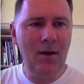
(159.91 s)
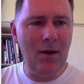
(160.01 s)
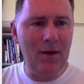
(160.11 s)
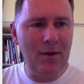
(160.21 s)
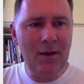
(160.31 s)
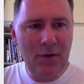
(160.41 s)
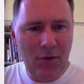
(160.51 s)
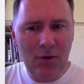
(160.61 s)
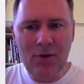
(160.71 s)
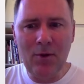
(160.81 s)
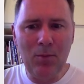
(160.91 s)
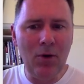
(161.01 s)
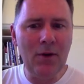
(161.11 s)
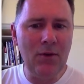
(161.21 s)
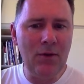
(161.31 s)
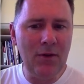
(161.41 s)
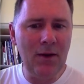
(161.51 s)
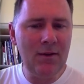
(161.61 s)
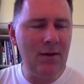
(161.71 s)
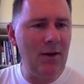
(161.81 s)
And then they further point to
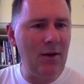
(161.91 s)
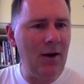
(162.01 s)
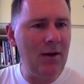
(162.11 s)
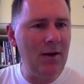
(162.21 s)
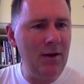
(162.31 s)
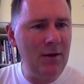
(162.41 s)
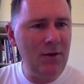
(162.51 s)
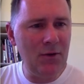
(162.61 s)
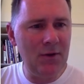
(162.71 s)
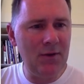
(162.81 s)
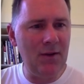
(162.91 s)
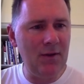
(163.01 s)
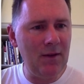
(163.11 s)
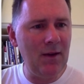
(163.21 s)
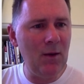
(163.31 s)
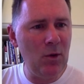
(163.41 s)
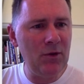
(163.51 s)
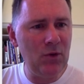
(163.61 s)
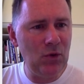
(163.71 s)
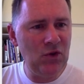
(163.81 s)
things that are interesting, that they
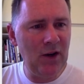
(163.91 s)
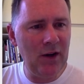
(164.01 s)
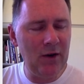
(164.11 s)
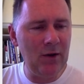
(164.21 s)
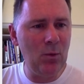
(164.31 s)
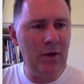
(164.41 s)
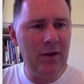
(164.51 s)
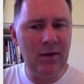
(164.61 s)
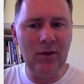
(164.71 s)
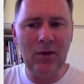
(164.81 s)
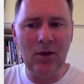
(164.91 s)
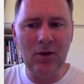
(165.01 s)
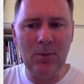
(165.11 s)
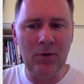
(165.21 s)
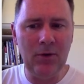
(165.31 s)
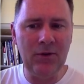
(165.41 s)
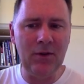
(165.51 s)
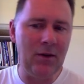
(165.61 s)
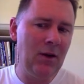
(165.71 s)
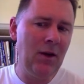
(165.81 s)
want to share with the other
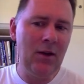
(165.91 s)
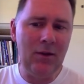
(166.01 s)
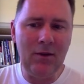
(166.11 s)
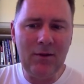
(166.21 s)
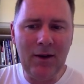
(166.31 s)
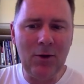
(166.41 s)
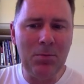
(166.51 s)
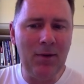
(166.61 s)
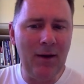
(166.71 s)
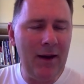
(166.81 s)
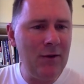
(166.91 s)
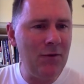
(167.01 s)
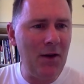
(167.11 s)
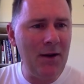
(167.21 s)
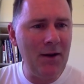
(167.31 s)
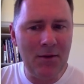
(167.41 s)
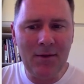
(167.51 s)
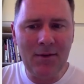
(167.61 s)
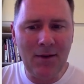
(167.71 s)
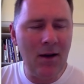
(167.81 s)
person. Things like a plane flying in the
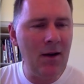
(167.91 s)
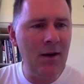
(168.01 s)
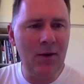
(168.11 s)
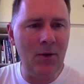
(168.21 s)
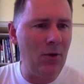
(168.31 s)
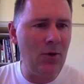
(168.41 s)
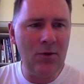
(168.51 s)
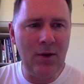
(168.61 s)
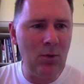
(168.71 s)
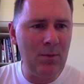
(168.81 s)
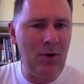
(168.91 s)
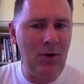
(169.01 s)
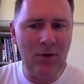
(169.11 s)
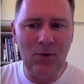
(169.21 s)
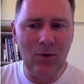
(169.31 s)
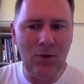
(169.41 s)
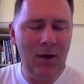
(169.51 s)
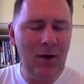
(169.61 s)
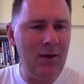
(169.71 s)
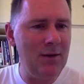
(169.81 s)
sky, or they will point to
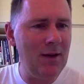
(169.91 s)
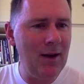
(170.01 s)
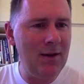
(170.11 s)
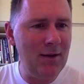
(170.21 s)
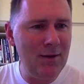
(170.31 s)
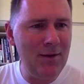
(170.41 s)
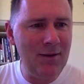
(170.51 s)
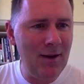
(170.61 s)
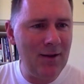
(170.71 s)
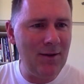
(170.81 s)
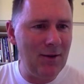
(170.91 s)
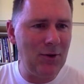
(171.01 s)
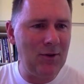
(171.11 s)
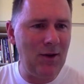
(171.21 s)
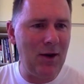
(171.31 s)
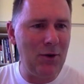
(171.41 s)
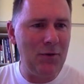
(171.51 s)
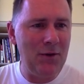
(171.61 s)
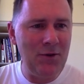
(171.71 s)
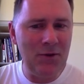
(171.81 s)
a dead insect that looks kind
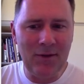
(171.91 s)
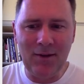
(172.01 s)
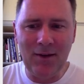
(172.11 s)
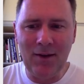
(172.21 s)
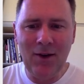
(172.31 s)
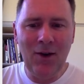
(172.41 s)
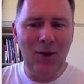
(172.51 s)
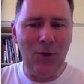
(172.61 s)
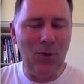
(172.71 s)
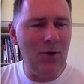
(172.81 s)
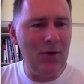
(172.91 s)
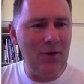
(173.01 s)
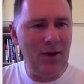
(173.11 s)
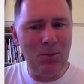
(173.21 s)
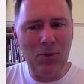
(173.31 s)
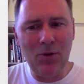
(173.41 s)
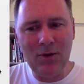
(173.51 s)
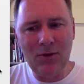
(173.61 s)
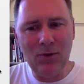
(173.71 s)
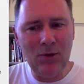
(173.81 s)
of interesting, or they
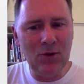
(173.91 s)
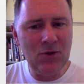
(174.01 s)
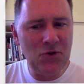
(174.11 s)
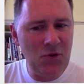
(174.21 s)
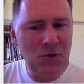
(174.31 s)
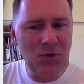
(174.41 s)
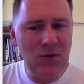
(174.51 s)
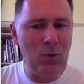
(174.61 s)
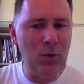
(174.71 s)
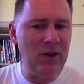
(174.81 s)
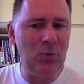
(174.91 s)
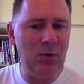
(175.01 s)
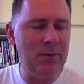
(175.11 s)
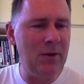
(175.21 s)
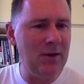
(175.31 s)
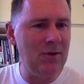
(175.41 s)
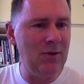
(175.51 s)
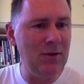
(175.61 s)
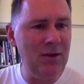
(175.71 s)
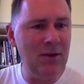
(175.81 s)
point to your shoes when you prepare to
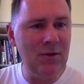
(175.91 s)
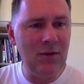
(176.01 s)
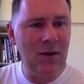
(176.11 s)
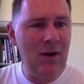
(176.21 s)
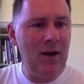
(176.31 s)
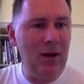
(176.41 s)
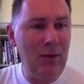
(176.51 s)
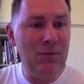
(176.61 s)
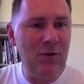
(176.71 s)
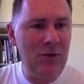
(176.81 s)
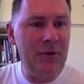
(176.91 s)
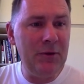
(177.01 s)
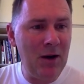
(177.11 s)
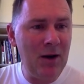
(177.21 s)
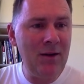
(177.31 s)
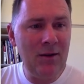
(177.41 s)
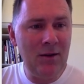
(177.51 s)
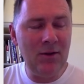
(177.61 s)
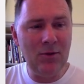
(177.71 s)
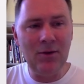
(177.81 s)
leave, helpfully
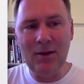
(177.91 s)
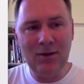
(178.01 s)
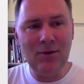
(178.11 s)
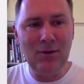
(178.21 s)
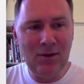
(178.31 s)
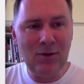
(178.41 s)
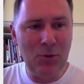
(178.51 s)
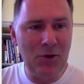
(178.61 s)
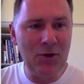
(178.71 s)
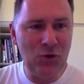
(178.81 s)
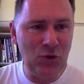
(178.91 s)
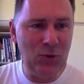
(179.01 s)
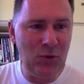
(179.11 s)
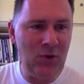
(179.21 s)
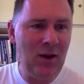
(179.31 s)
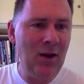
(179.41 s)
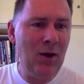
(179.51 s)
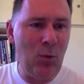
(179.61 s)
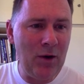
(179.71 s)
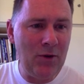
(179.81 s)
reminding you that you need to put on shoes
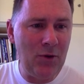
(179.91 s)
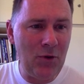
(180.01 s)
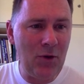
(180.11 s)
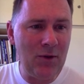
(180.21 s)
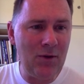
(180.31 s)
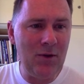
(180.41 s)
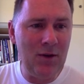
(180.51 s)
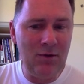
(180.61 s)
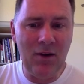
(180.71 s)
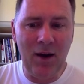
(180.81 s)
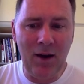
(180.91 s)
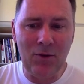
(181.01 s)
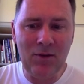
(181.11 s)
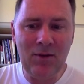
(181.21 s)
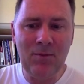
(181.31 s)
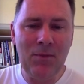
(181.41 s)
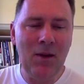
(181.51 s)
when you're going to leave the house.